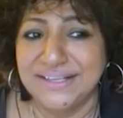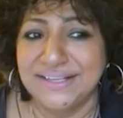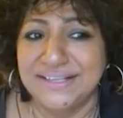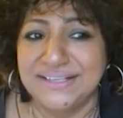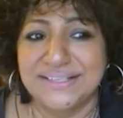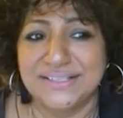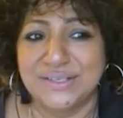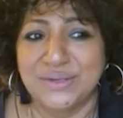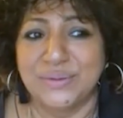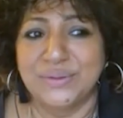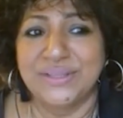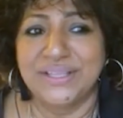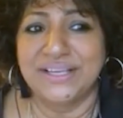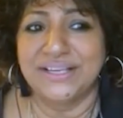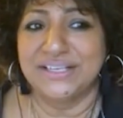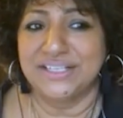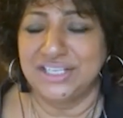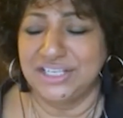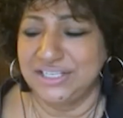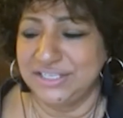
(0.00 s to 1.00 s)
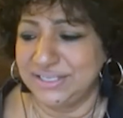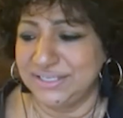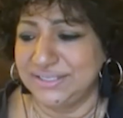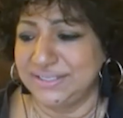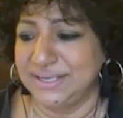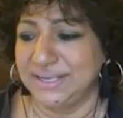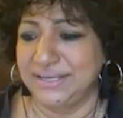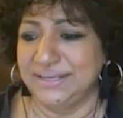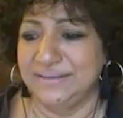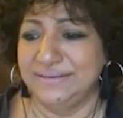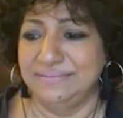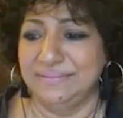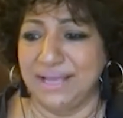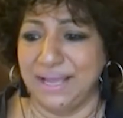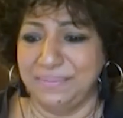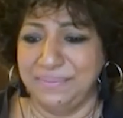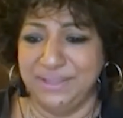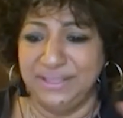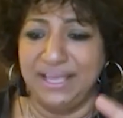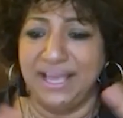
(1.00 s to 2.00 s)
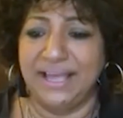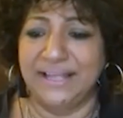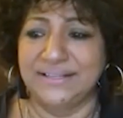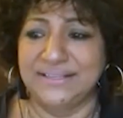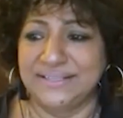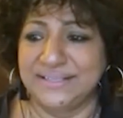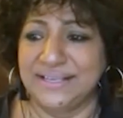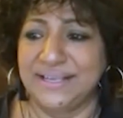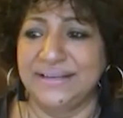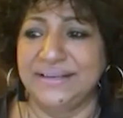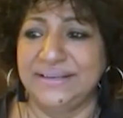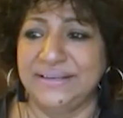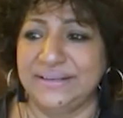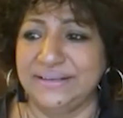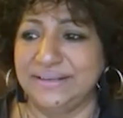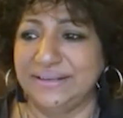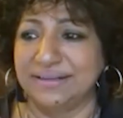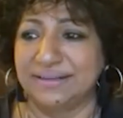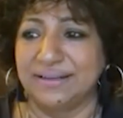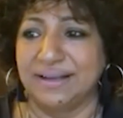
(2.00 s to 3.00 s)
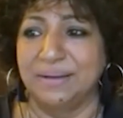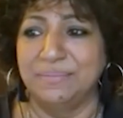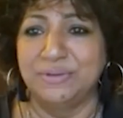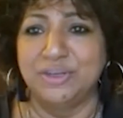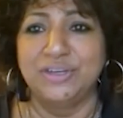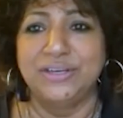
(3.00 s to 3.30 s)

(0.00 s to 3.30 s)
So she just said, I mean, the ad said, come to